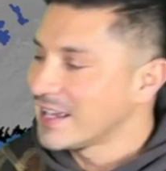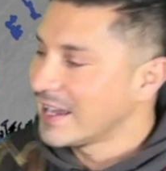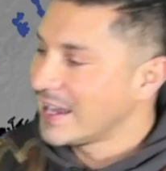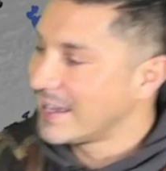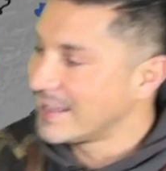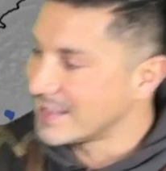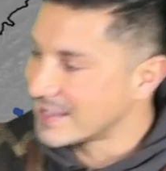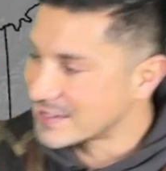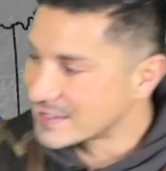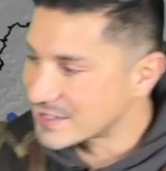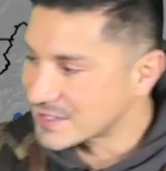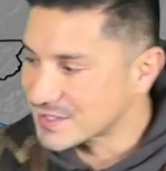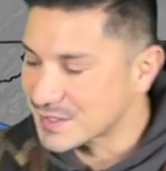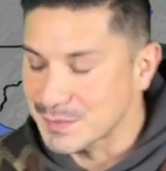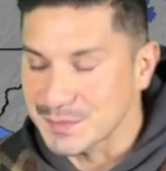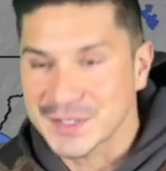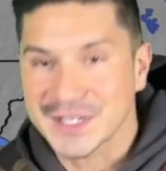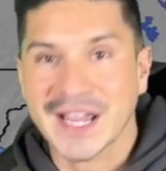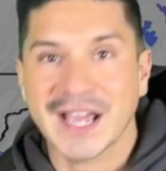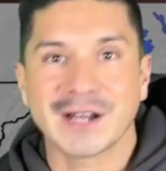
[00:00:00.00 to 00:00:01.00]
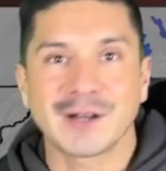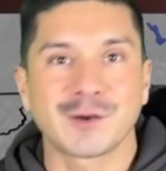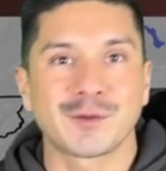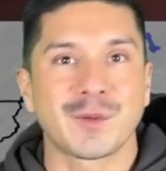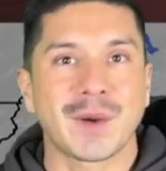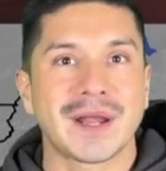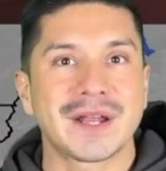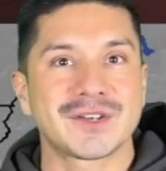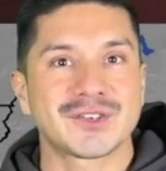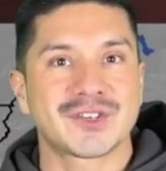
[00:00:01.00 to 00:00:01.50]
and then just some
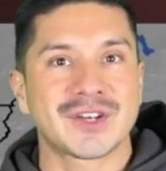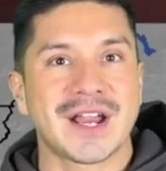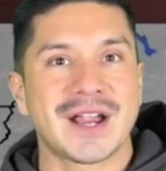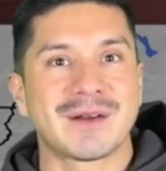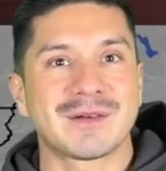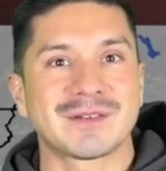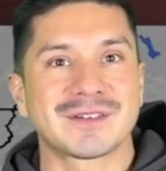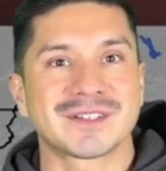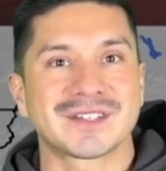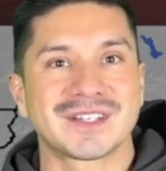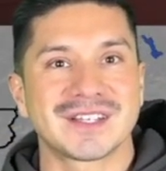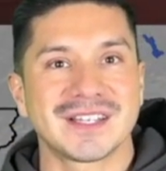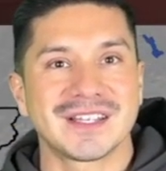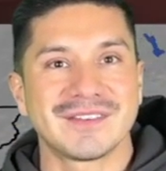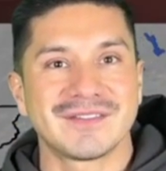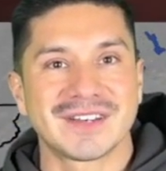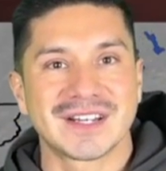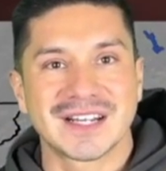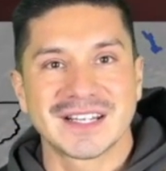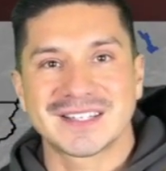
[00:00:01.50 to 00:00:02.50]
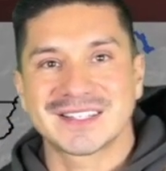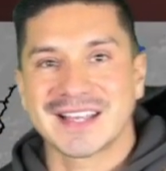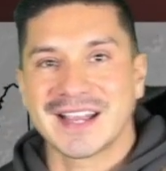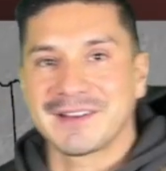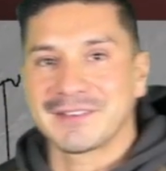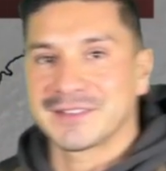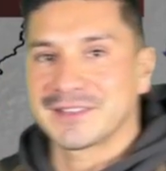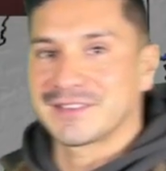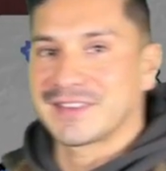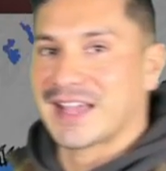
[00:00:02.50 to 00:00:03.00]
scattered rain showers even
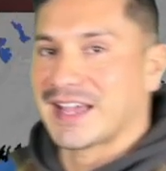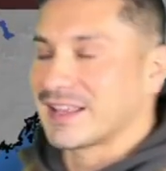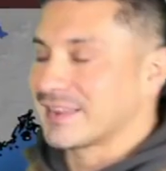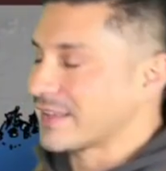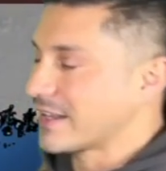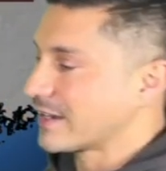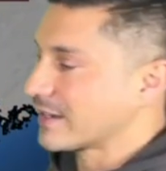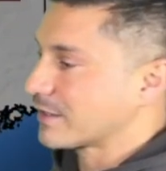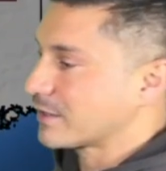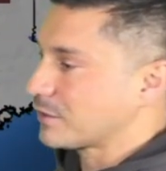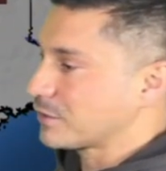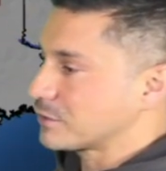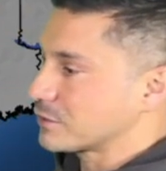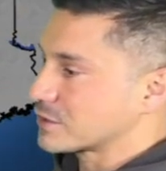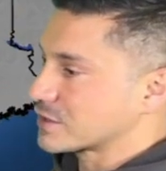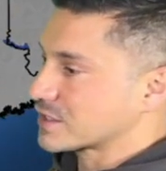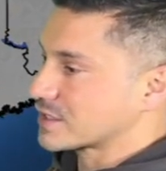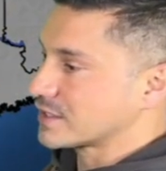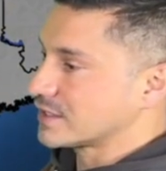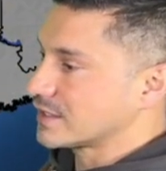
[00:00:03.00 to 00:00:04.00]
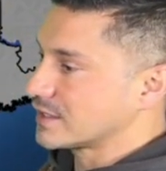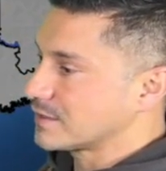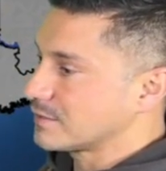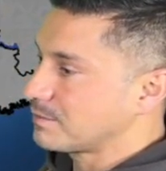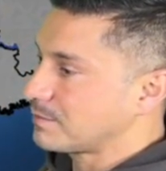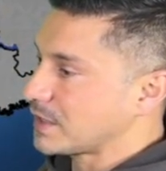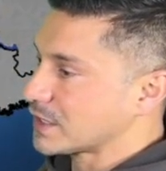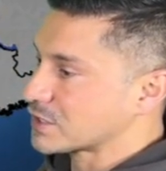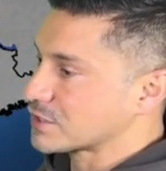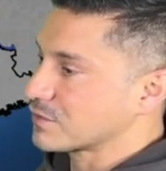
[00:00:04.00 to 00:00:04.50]
south of that. That includes
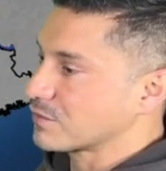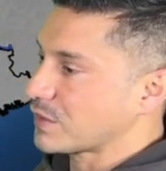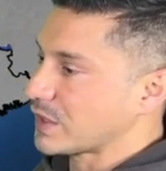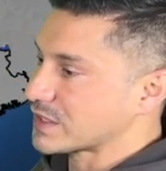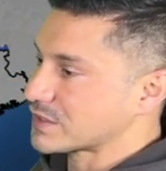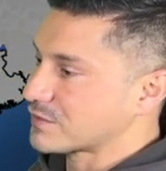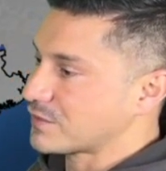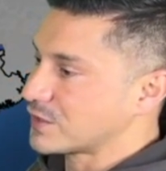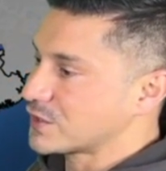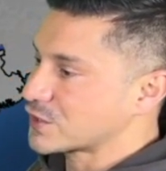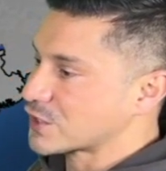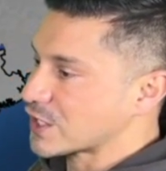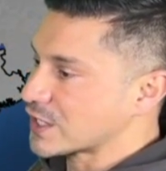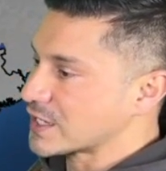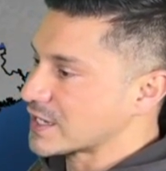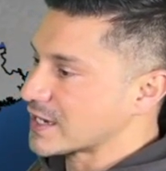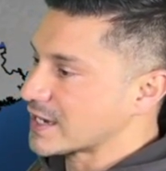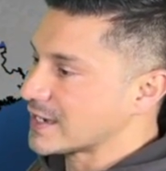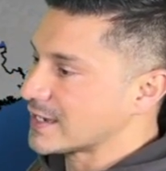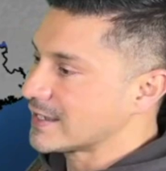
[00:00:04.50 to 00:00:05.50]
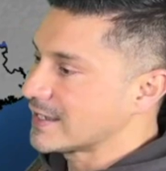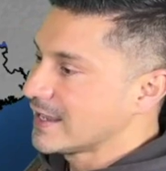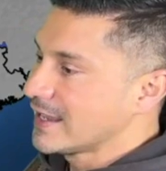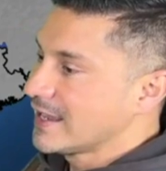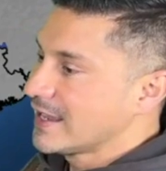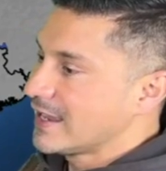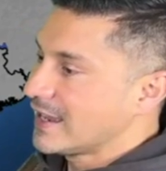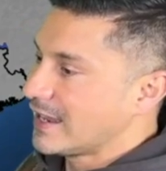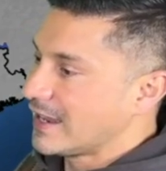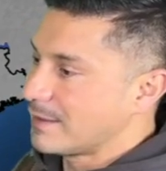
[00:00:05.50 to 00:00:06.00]
much of West Virginia,
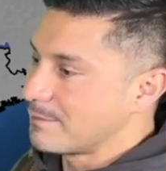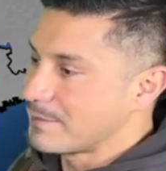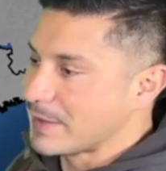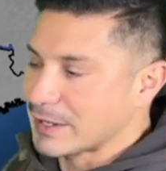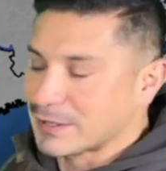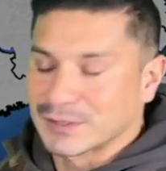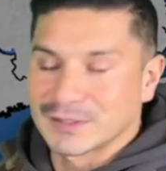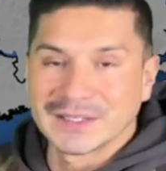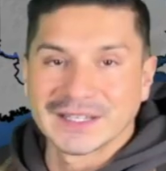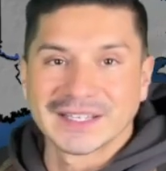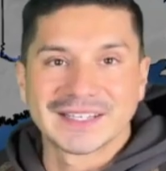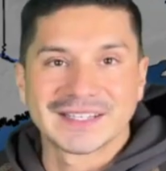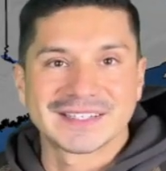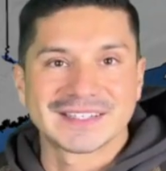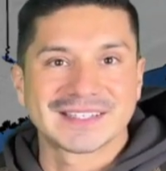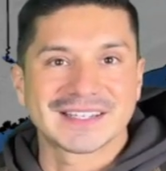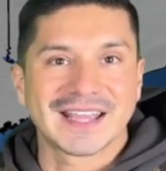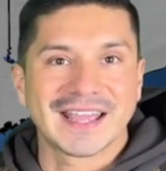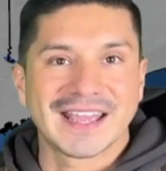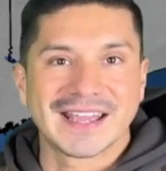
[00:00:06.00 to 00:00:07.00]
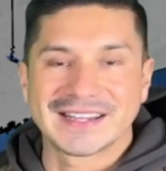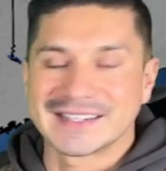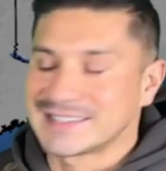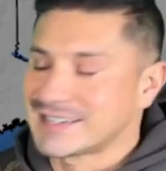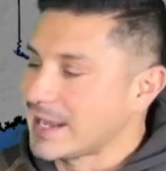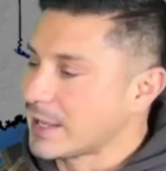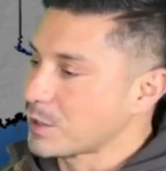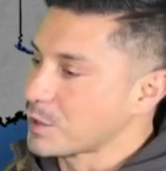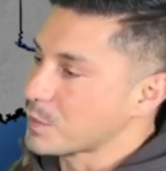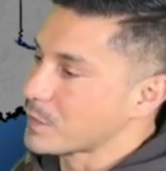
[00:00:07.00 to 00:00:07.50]
Maryland,
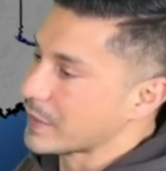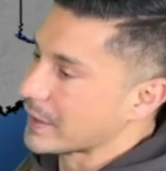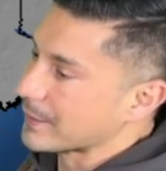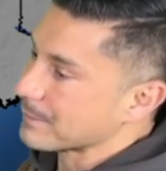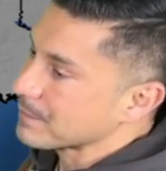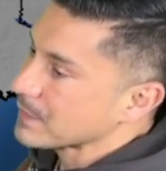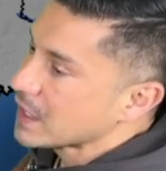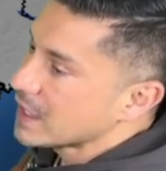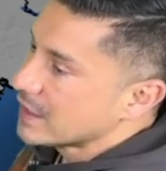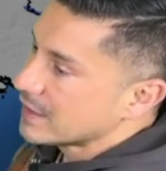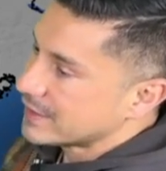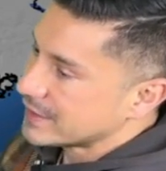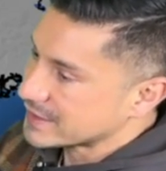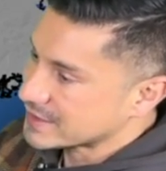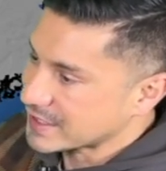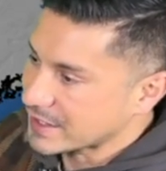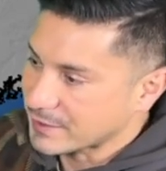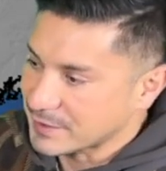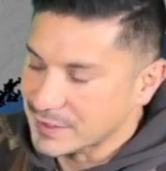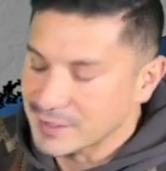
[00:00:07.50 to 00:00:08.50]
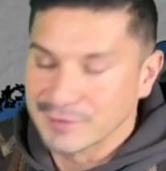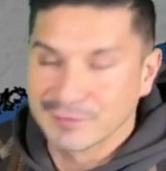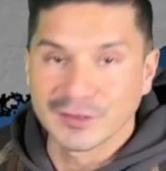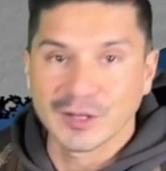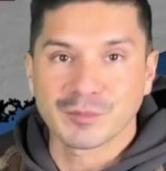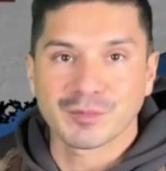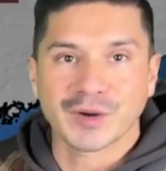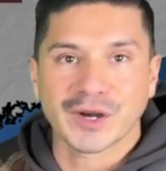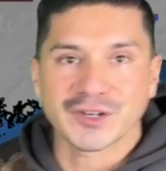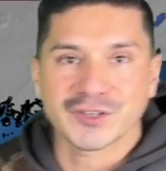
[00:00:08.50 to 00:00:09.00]
and Delaware. This area of
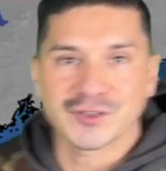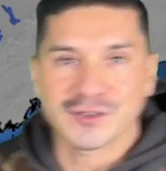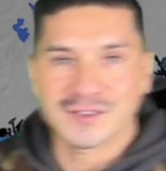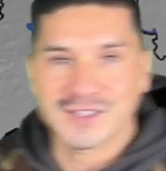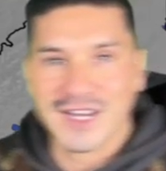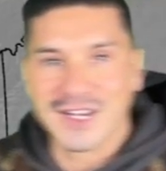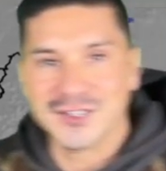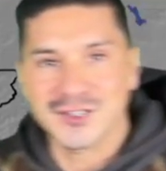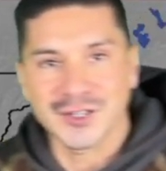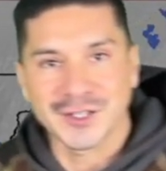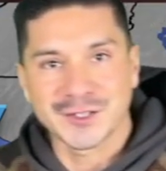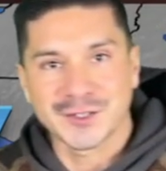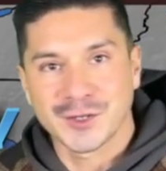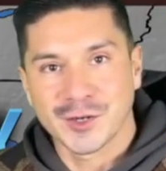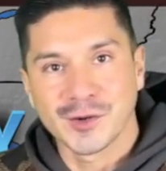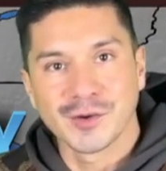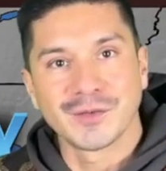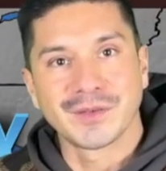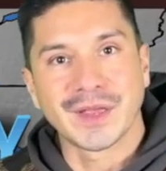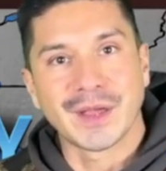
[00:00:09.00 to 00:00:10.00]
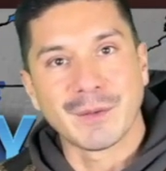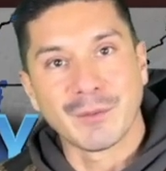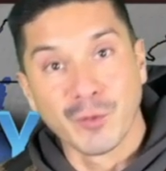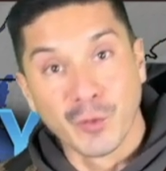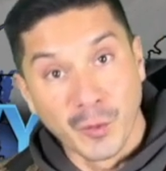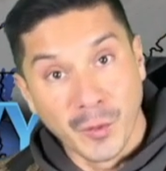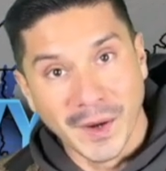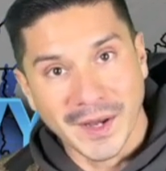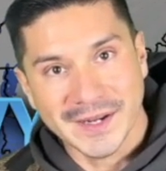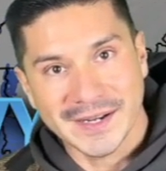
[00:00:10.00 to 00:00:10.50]
low pressure, there's actually two of
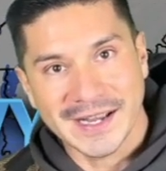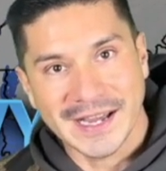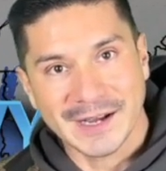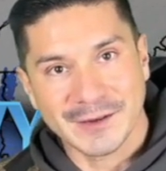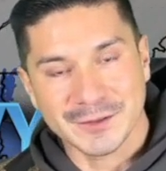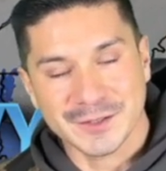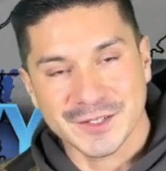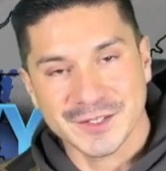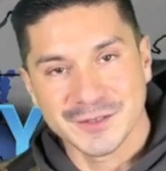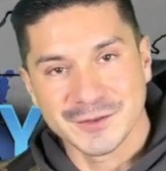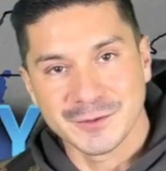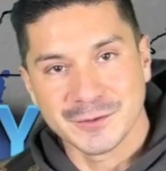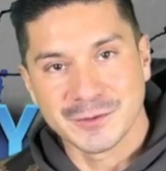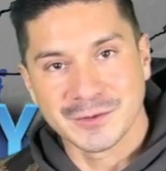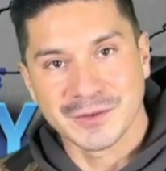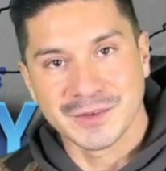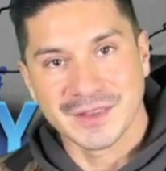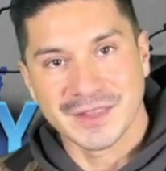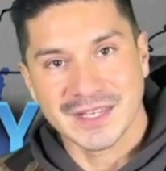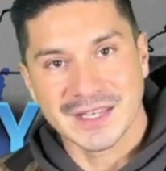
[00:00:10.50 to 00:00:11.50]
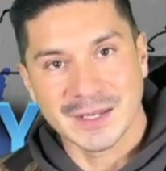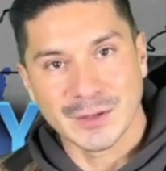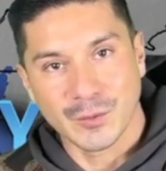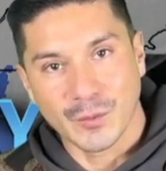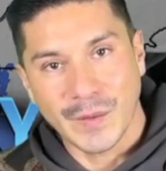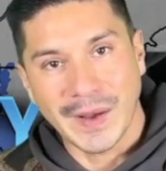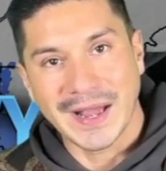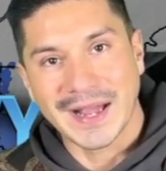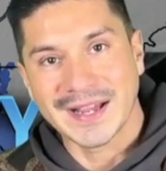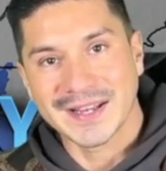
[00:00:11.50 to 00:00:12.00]
them. One out to the
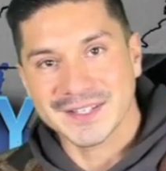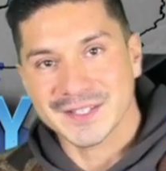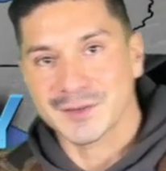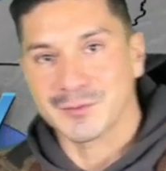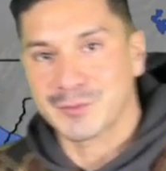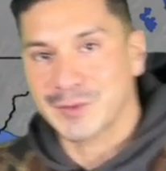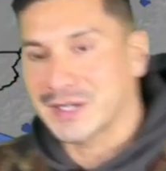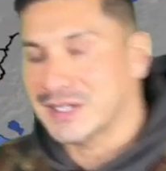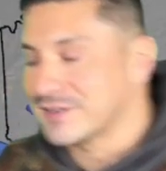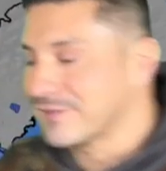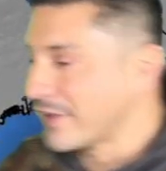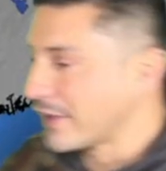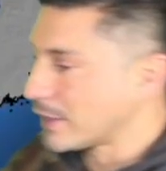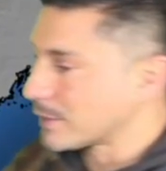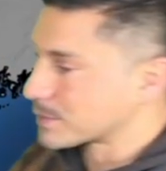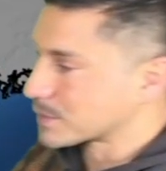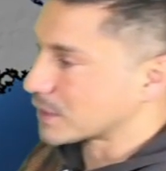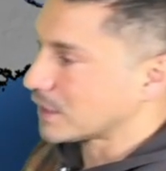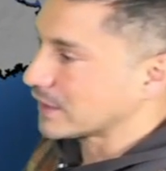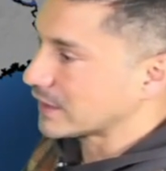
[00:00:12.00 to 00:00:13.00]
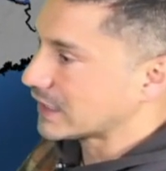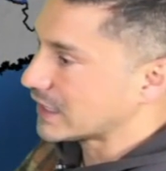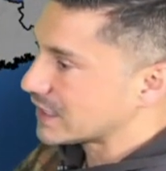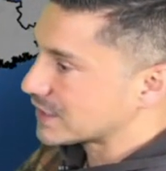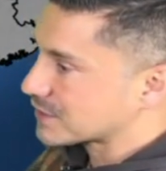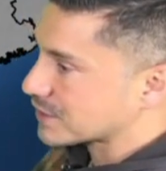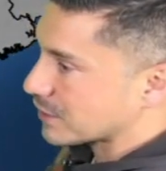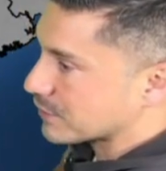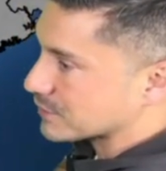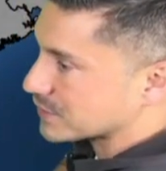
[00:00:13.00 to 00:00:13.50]
west, redevelops along the
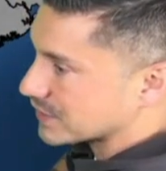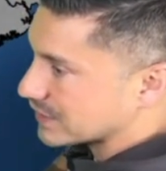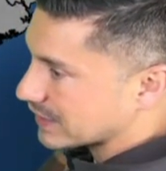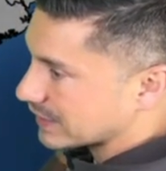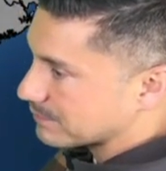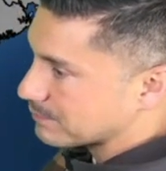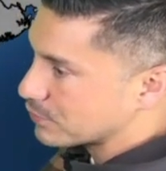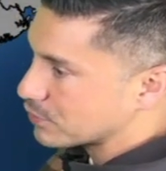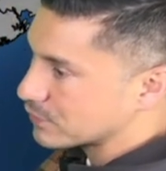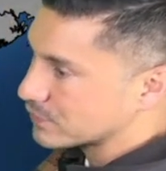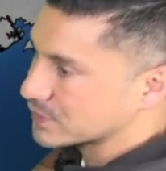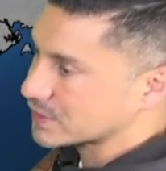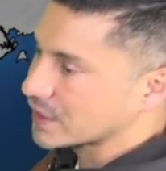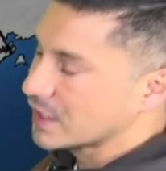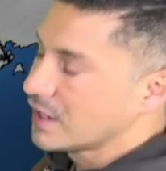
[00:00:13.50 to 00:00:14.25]
east coast, and then moves